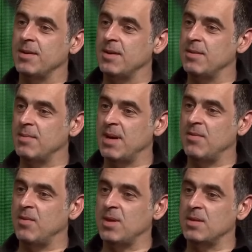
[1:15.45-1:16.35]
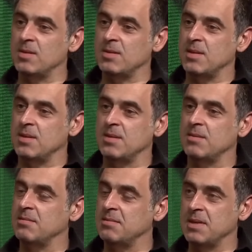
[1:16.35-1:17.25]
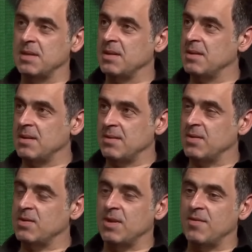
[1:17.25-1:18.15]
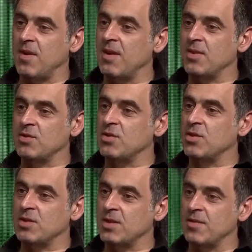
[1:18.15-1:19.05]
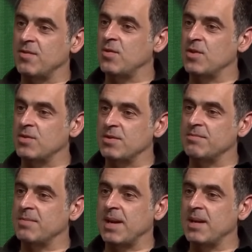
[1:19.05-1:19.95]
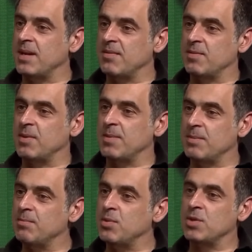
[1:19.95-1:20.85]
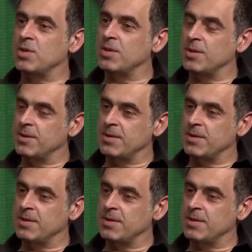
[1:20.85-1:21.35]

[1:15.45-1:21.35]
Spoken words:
But otherwise, I don't know. There was like 500 shots there, 480 of them would have been butchered